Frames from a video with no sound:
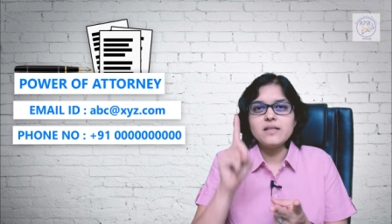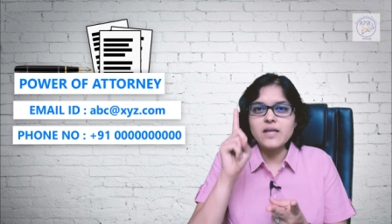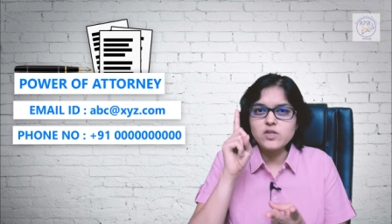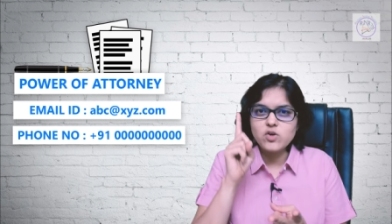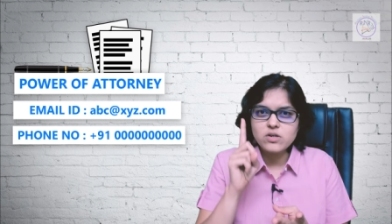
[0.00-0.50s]

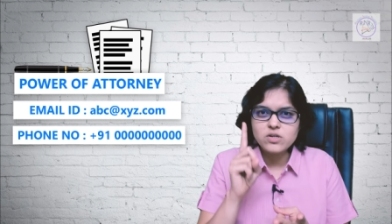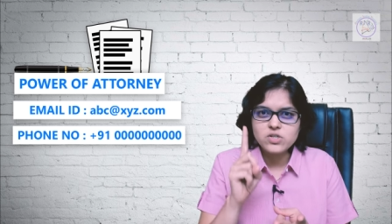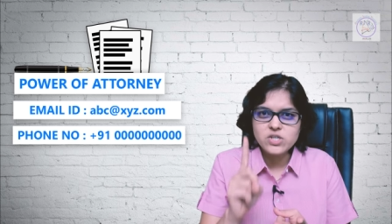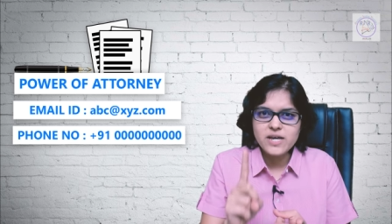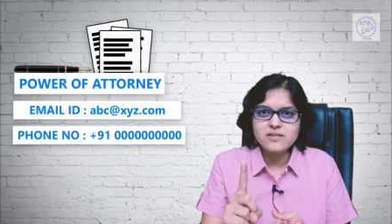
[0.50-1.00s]
that your
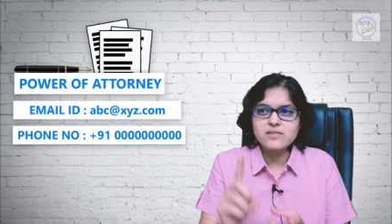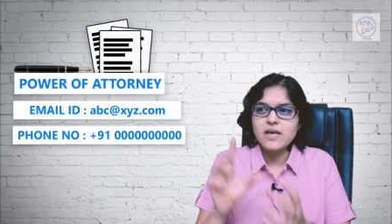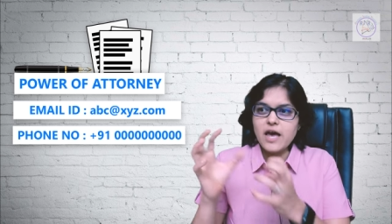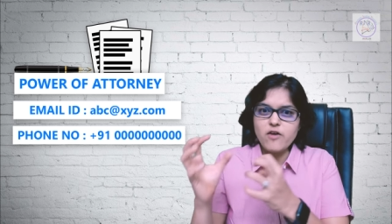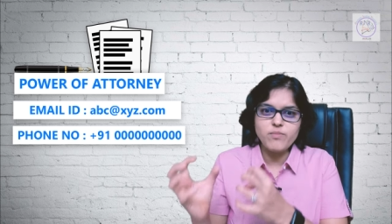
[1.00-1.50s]
shares
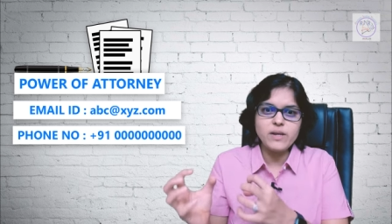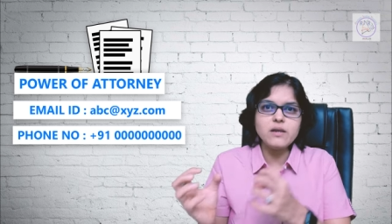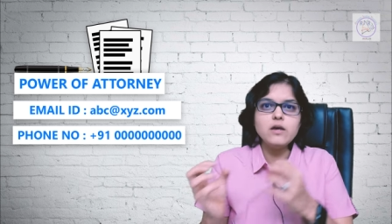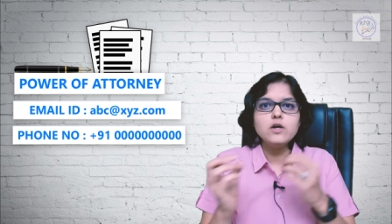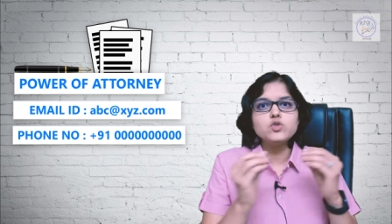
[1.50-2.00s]
have
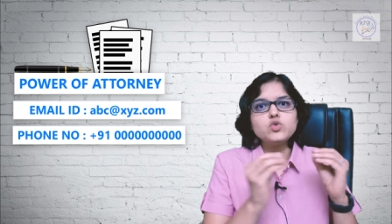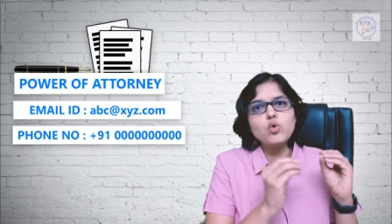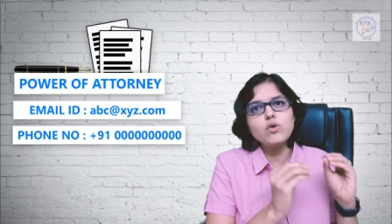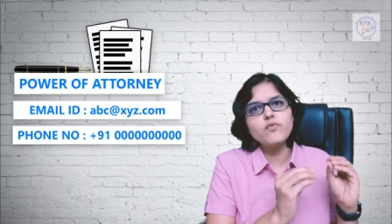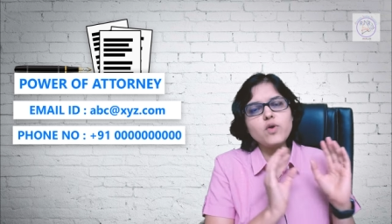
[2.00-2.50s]
been
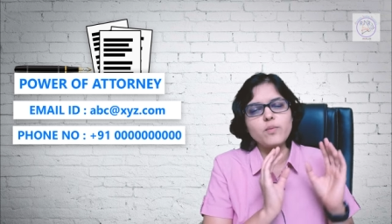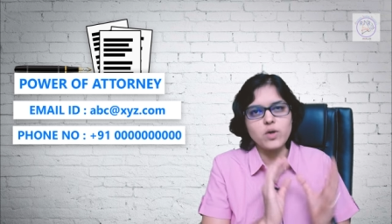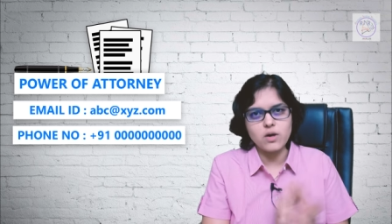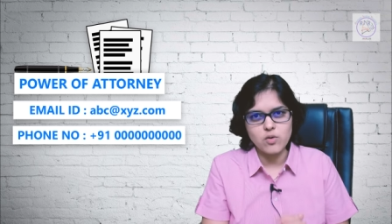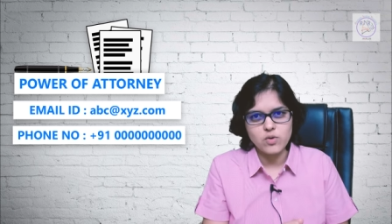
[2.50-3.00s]
sold from
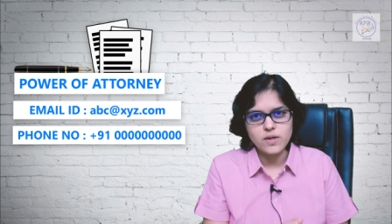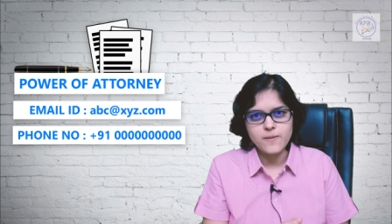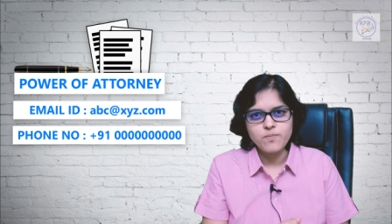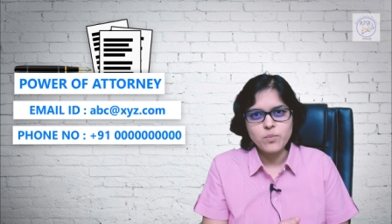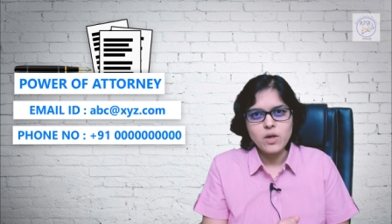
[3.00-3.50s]
your account.
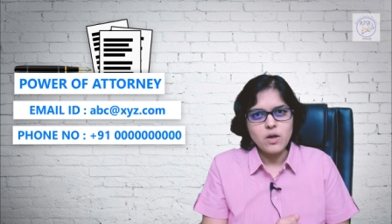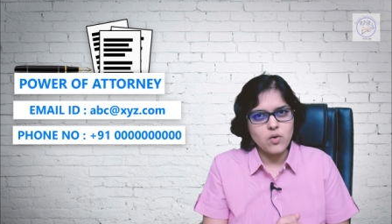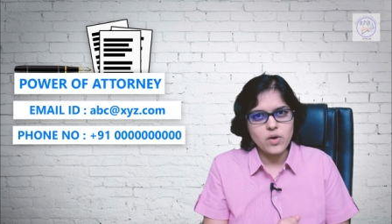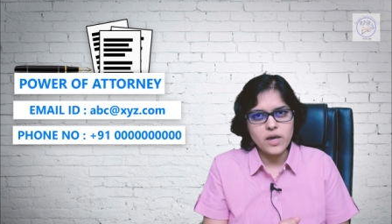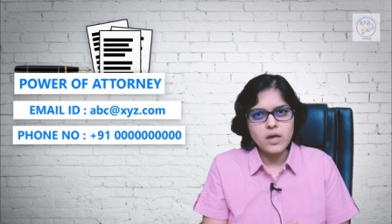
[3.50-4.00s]

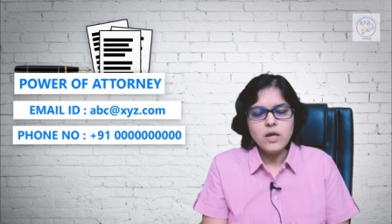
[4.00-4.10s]
Okay,